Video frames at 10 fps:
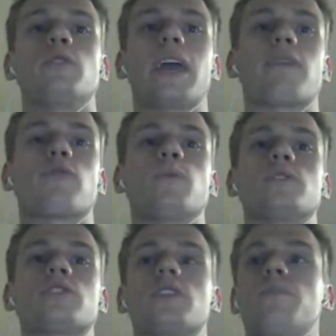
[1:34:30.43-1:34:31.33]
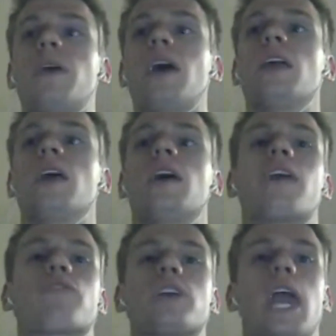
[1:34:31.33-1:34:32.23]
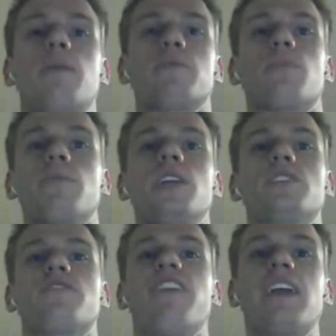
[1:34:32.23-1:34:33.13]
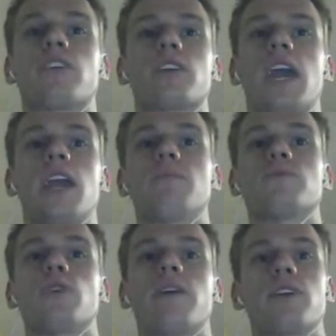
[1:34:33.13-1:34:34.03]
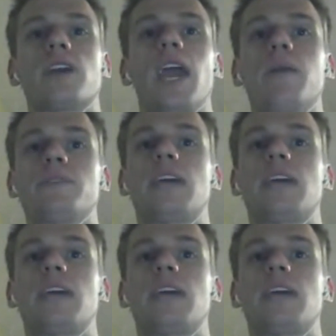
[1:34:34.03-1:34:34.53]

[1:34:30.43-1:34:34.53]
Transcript: like every game is somebody's favorite game, so every game is